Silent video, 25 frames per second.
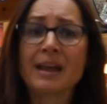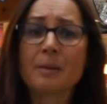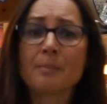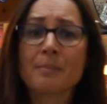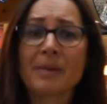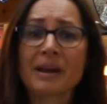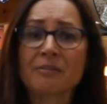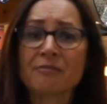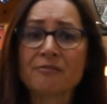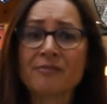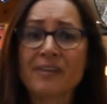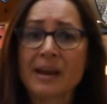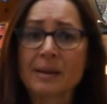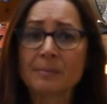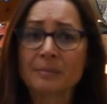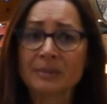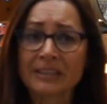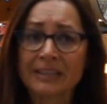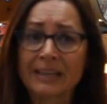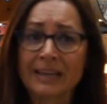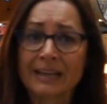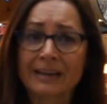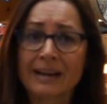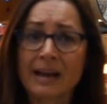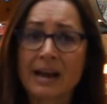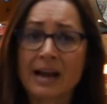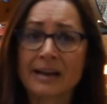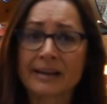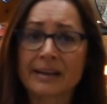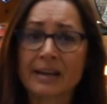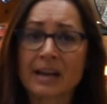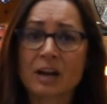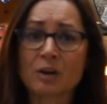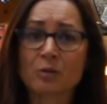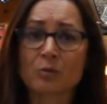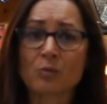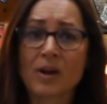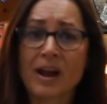my family and I
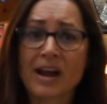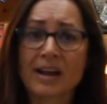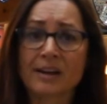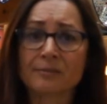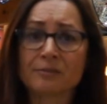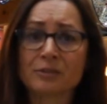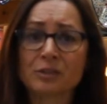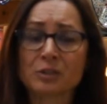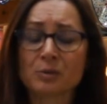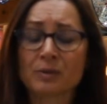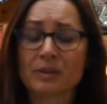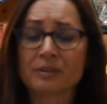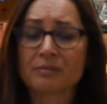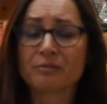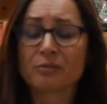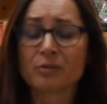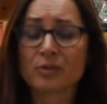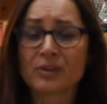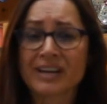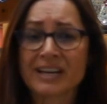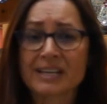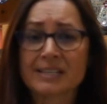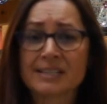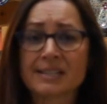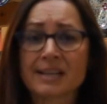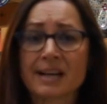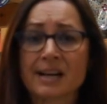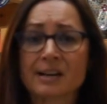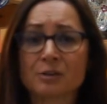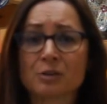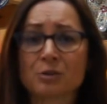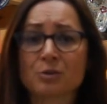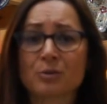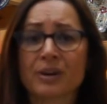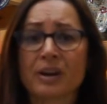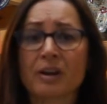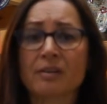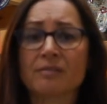arrived to the freest
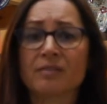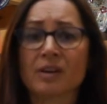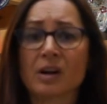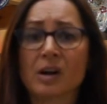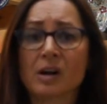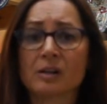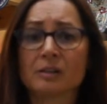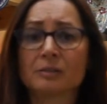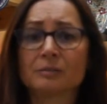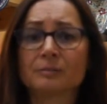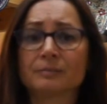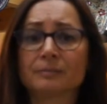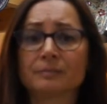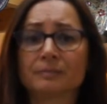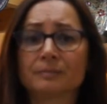country of all.